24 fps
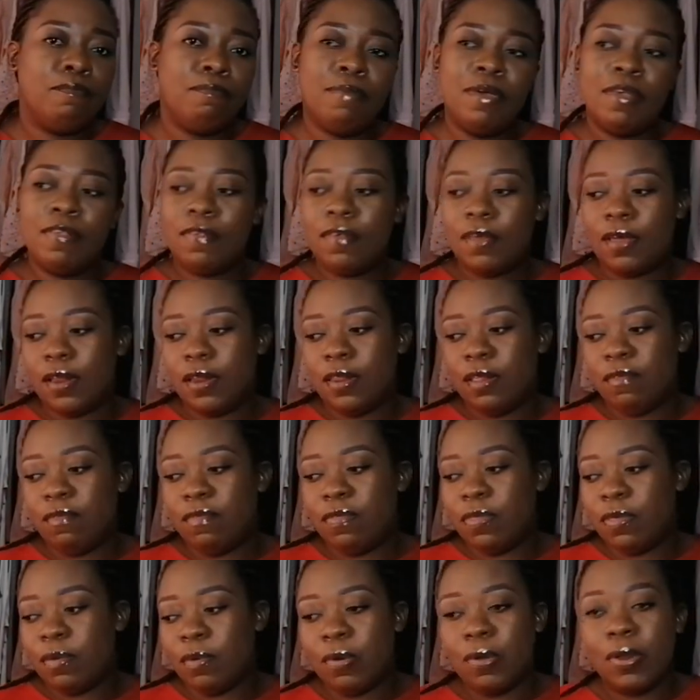Basically
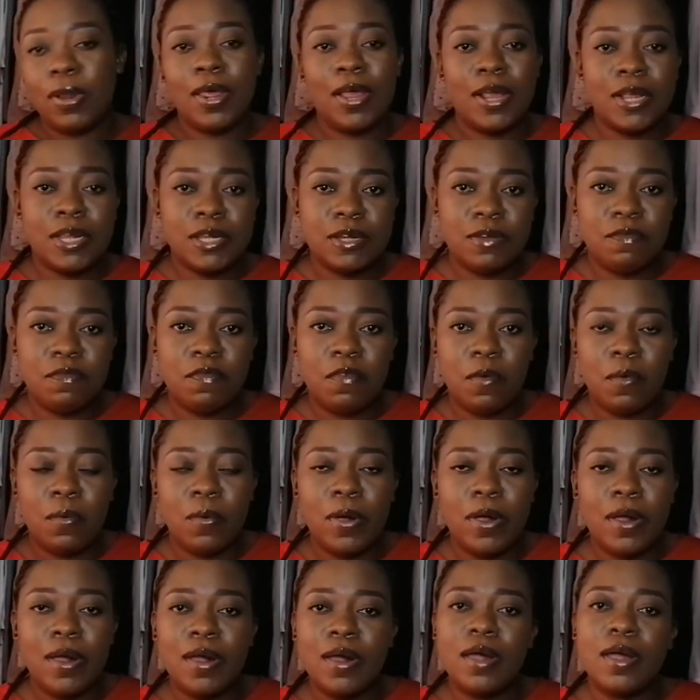the collection for
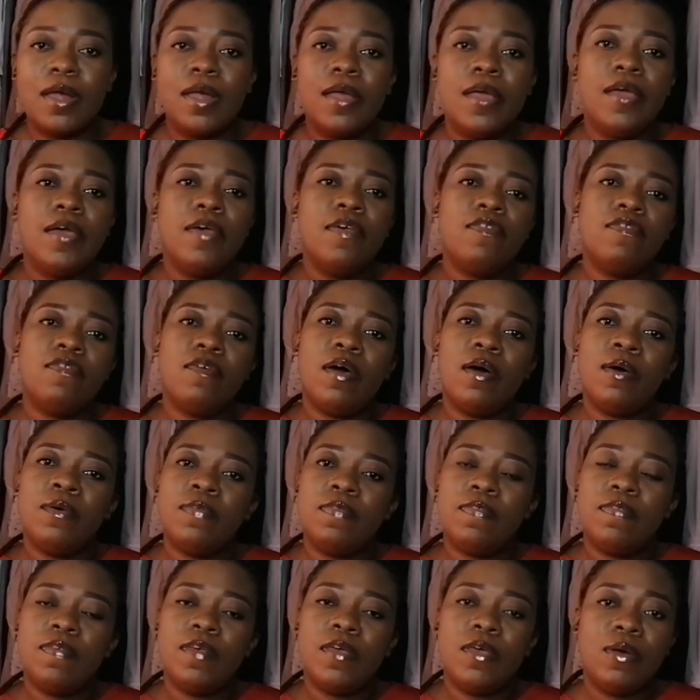work. So
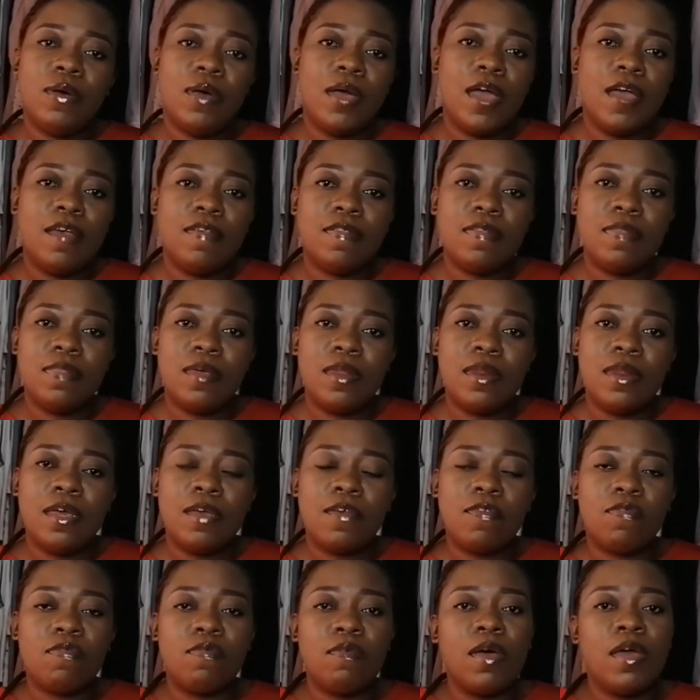I'll see you guys in the
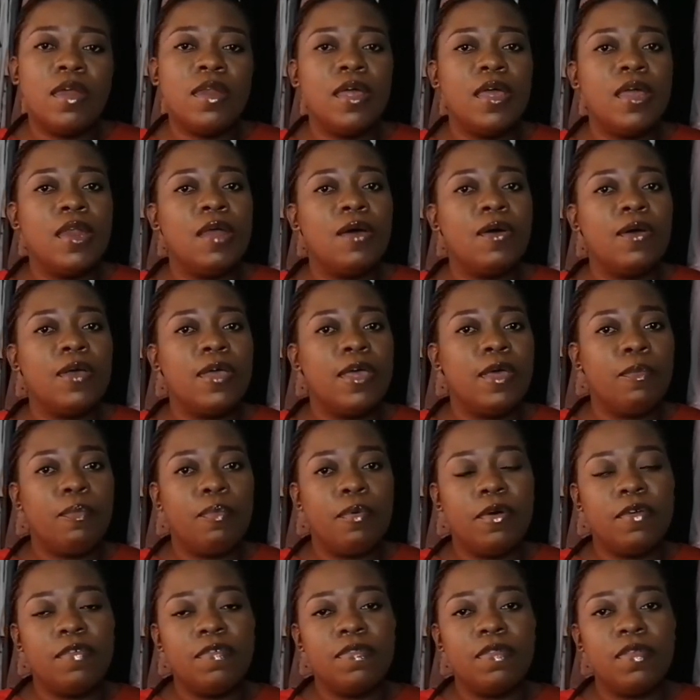next one, and I'll keep
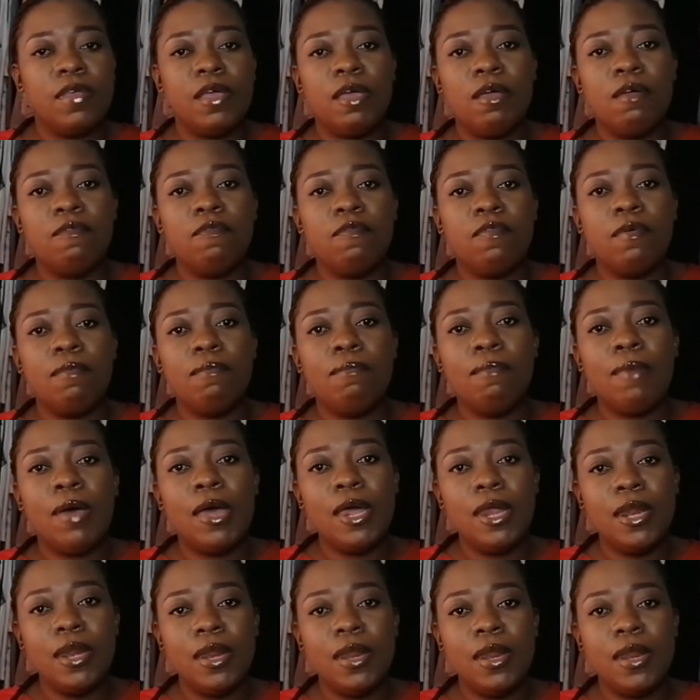posting every
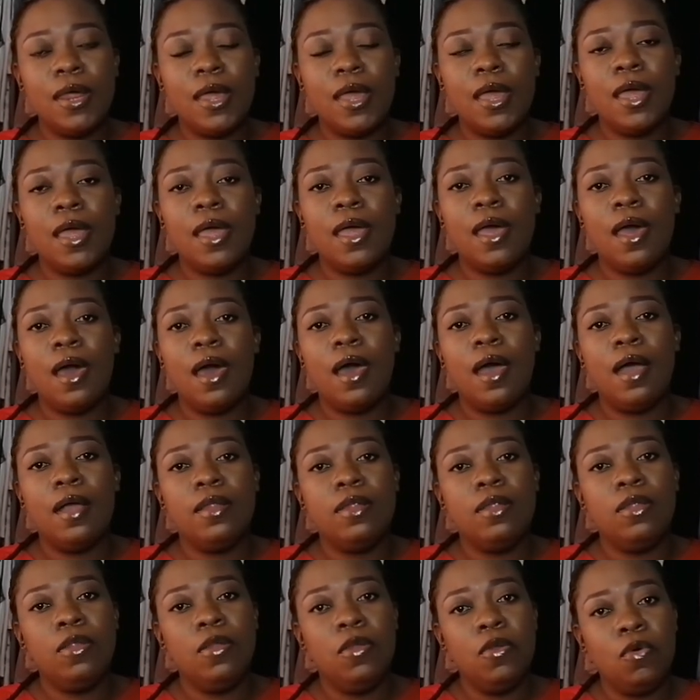Monday
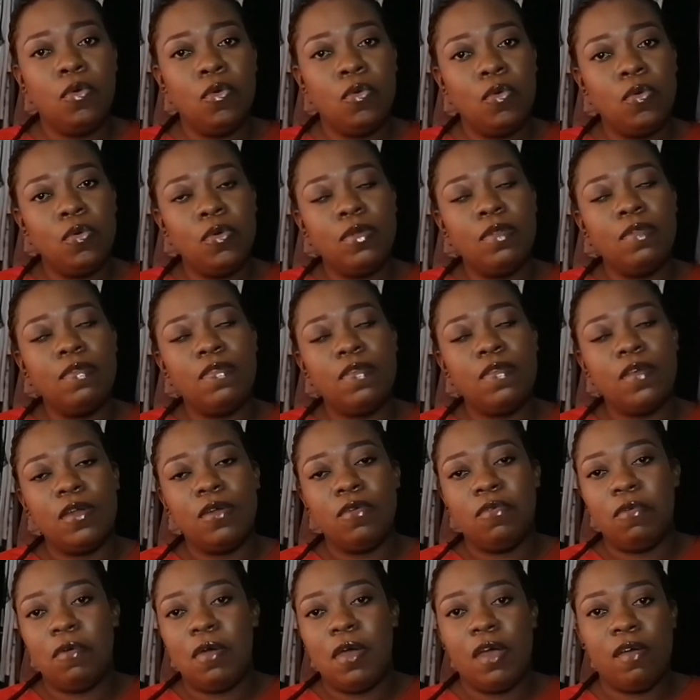at noon
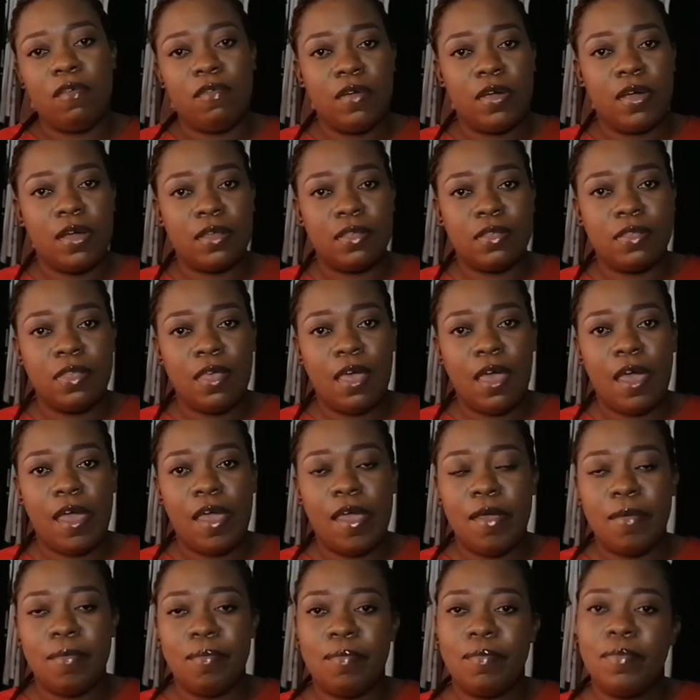Central African
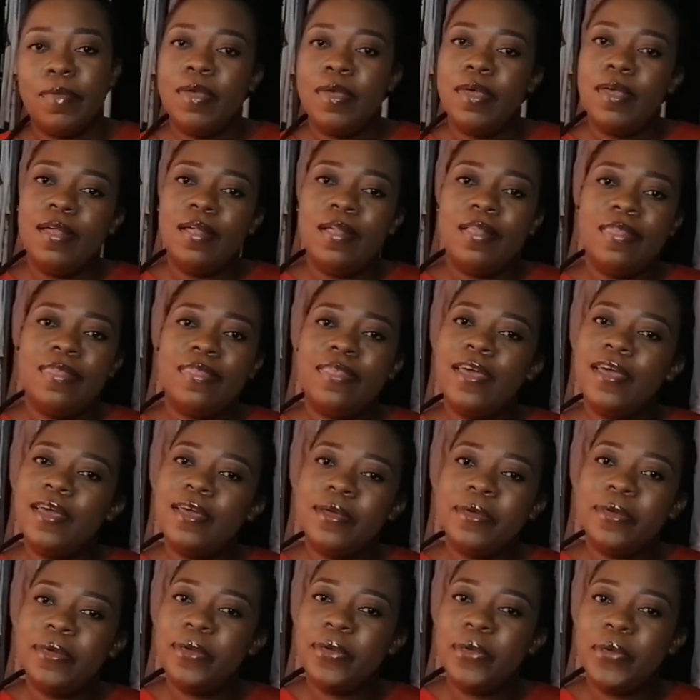time.
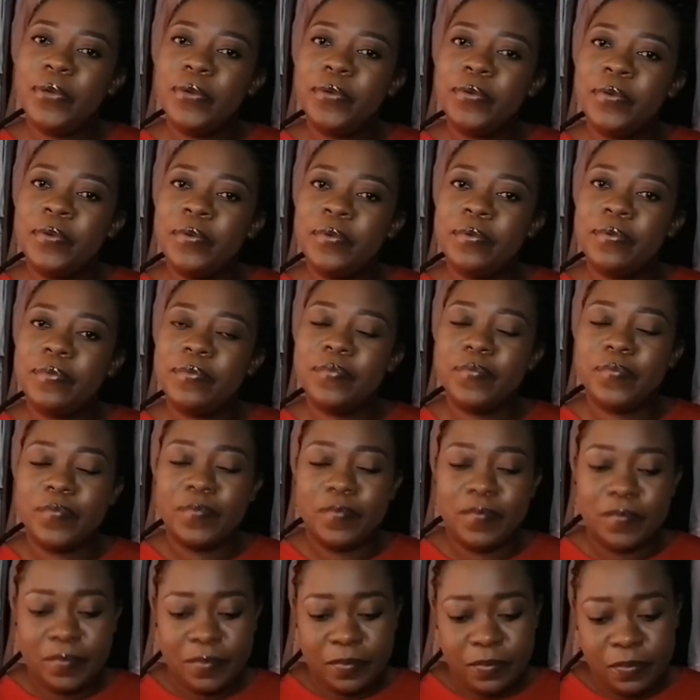Thank you.